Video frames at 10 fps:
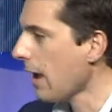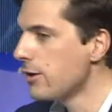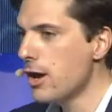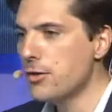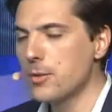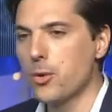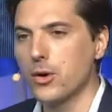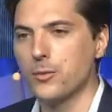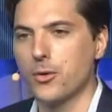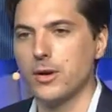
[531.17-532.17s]
Another
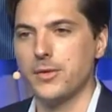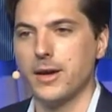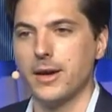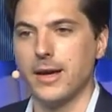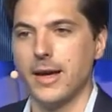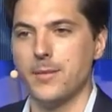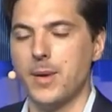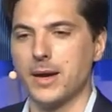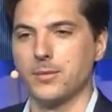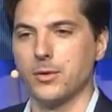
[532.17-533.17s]
important point of the
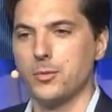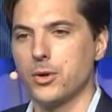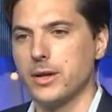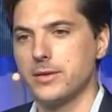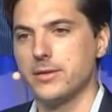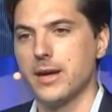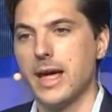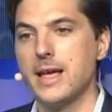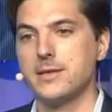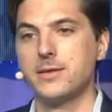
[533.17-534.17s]
impact blueprints
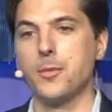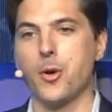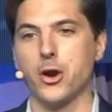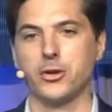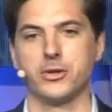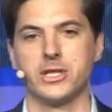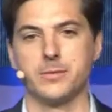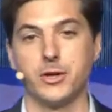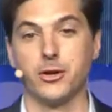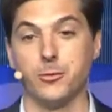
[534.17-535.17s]
is the
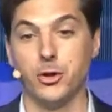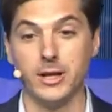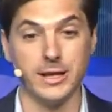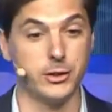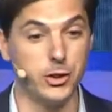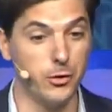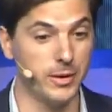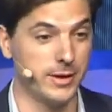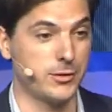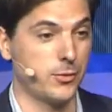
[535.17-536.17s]
partnerships, the community. It's you
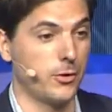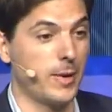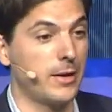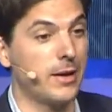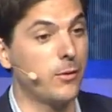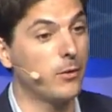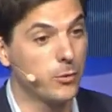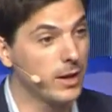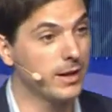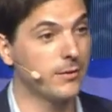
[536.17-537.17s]
in this room, and what
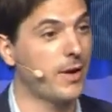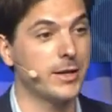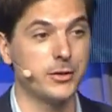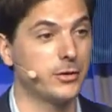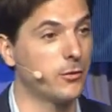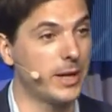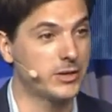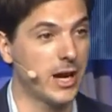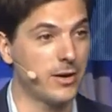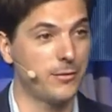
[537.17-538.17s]
really invites you to
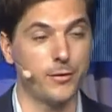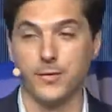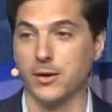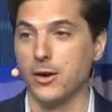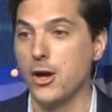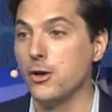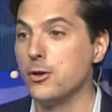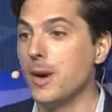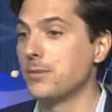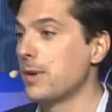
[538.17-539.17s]
reach out if you feel
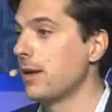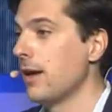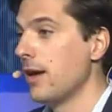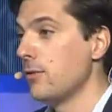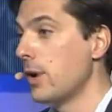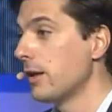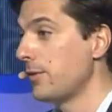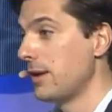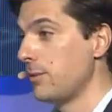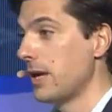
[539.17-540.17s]
you might be
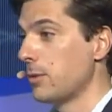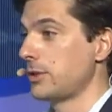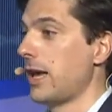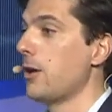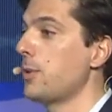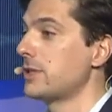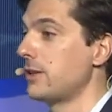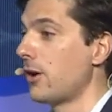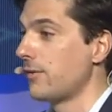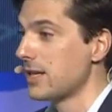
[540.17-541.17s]
relevant and be able to help us in
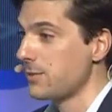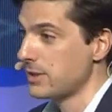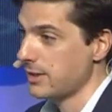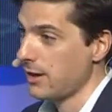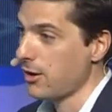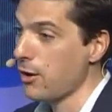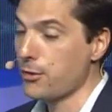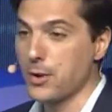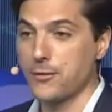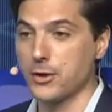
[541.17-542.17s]
our investments here. Our
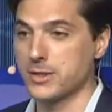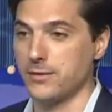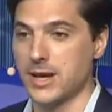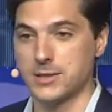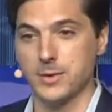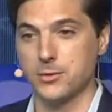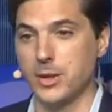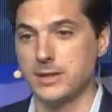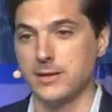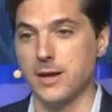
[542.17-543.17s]
three first investments,
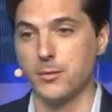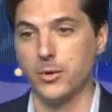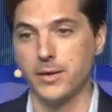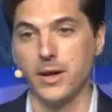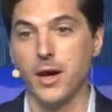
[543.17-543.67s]
we teamed up with